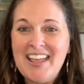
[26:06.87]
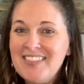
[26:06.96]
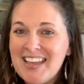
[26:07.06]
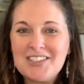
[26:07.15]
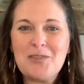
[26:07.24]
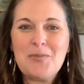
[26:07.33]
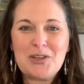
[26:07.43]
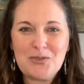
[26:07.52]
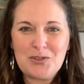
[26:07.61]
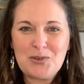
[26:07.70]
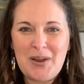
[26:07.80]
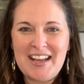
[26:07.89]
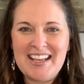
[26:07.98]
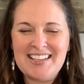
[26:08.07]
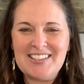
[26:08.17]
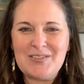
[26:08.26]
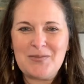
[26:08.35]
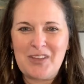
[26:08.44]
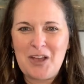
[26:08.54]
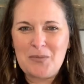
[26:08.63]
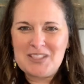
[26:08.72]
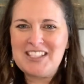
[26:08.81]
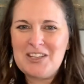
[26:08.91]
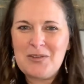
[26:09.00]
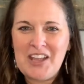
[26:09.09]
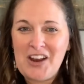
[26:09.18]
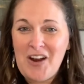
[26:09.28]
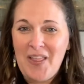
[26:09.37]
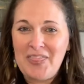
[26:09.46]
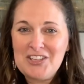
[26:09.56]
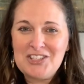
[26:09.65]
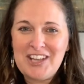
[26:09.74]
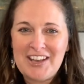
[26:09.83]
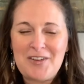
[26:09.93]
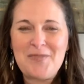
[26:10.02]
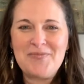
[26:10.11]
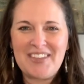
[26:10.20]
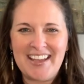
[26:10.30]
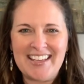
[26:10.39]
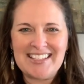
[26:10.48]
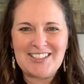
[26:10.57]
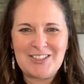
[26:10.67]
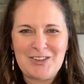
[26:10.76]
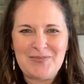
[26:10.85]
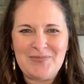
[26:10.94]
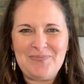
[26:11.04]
Thanks so much for joining us. We hope to see you here on this channel again soon.